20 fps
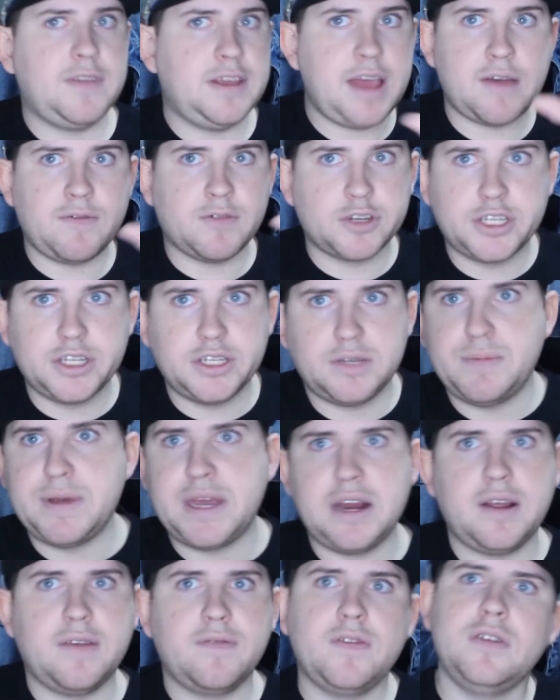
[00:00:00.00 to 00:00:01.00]
Ever since the
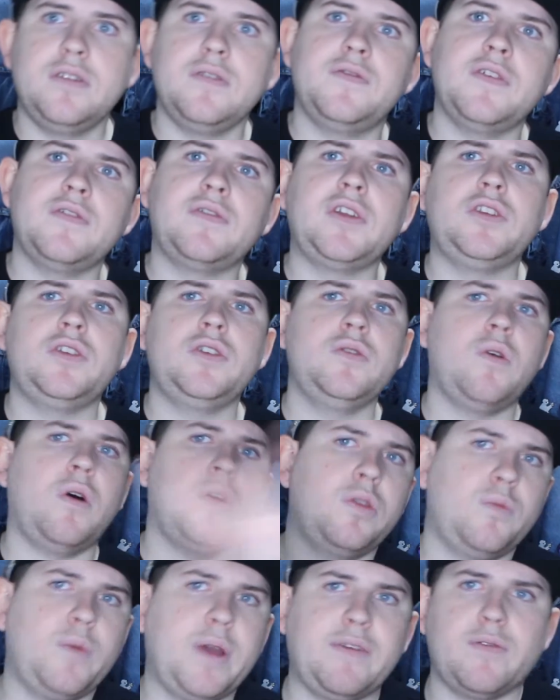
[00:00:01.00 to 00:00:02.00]
beginning of the New 52,
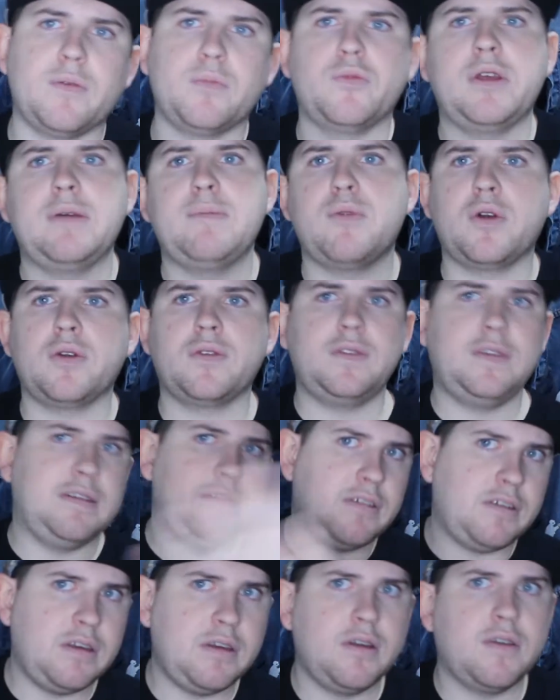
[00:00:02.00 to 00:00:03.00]
the way from Rebirth
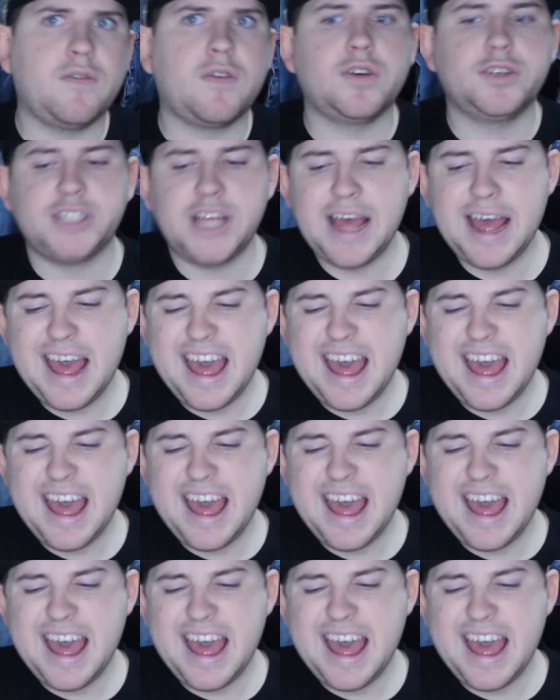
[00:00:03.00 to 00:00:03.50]
DC Universe,